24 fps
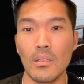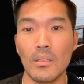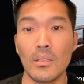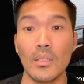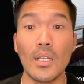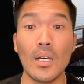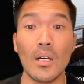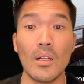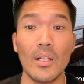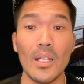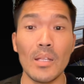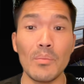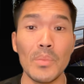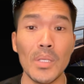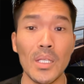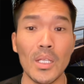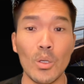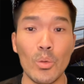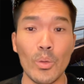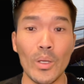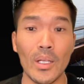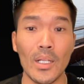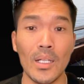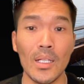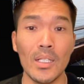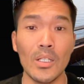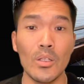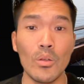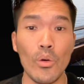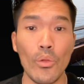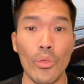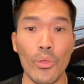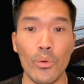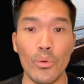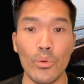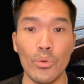Now let me quickly
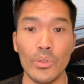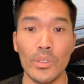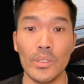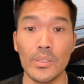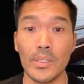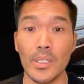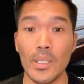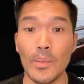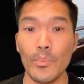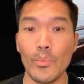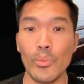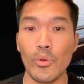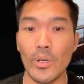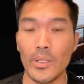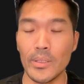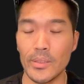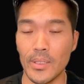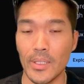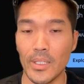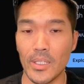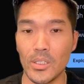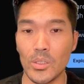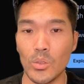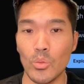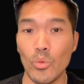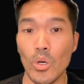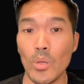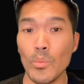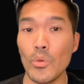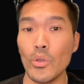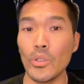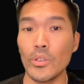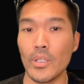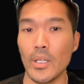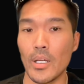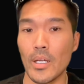go through the same process one
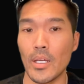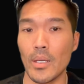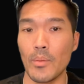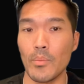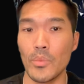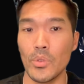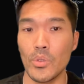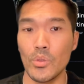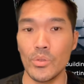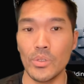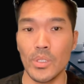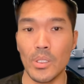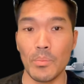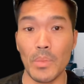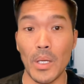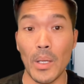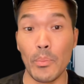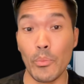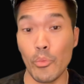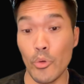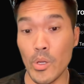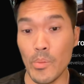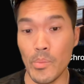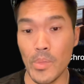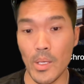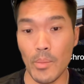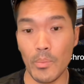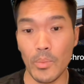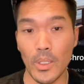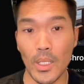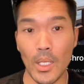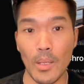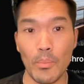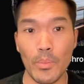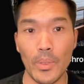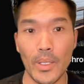more time using my premium
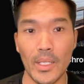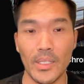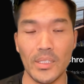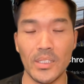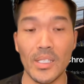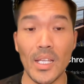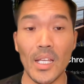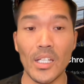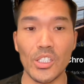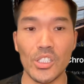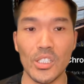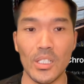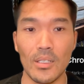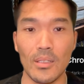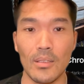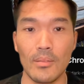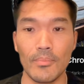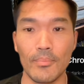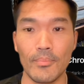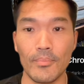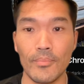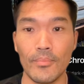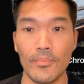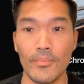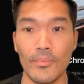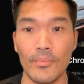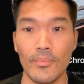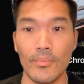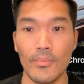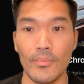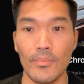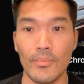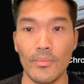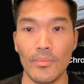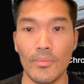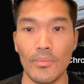template section.
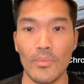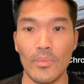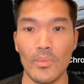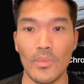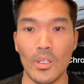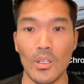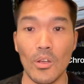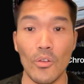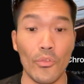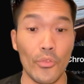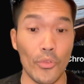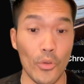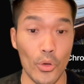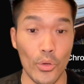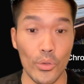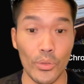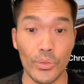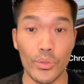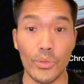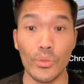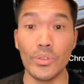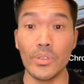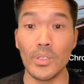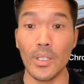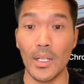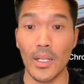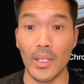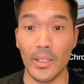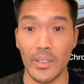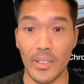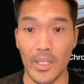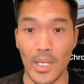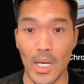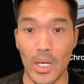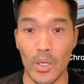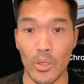First, you select
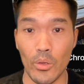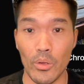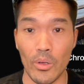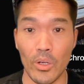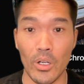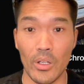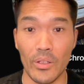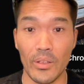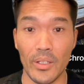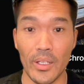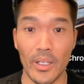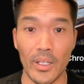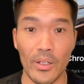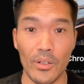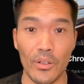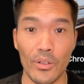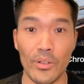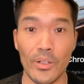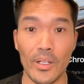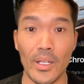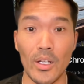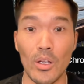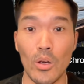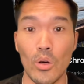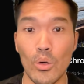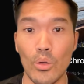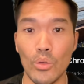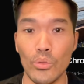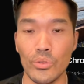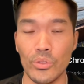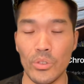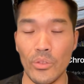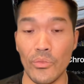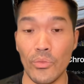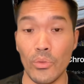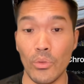the outer container that
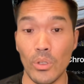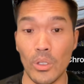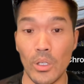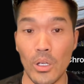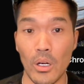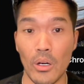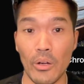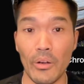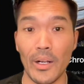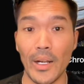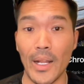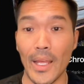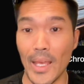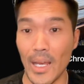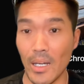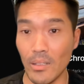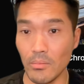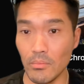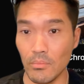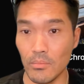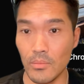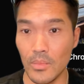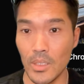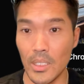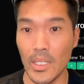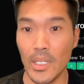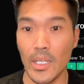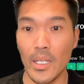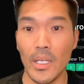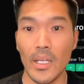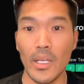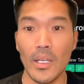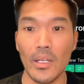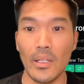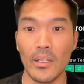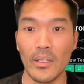holds the full card layout.
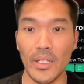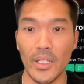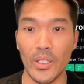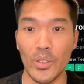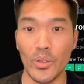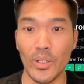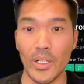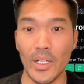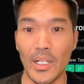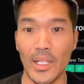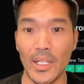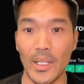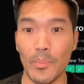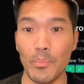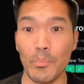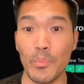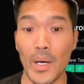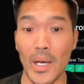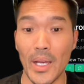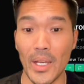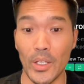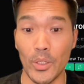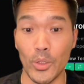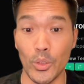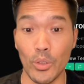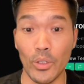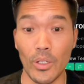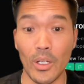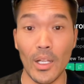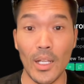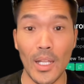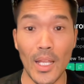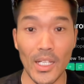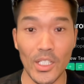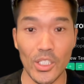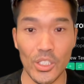Then you click bind to
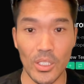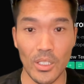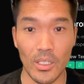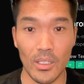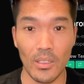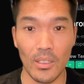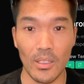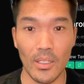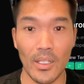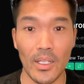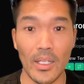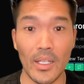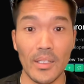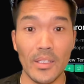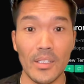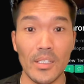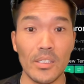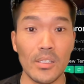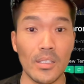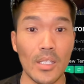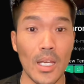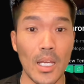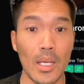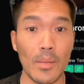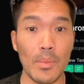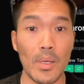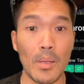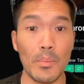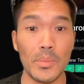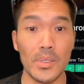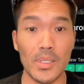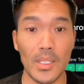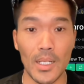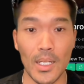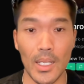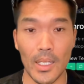collection, and this time I'm
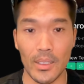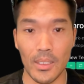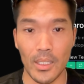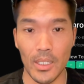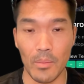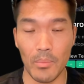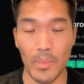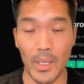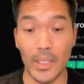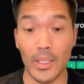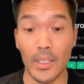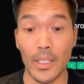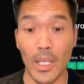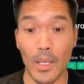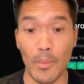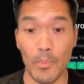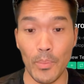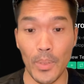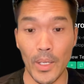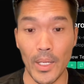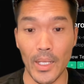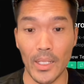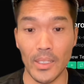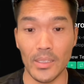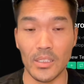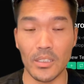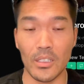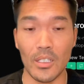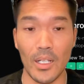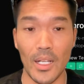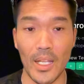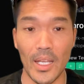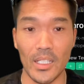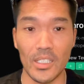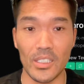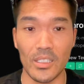selecting my templates
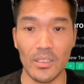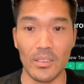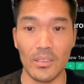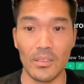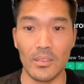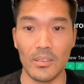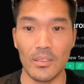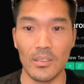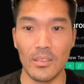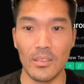collection.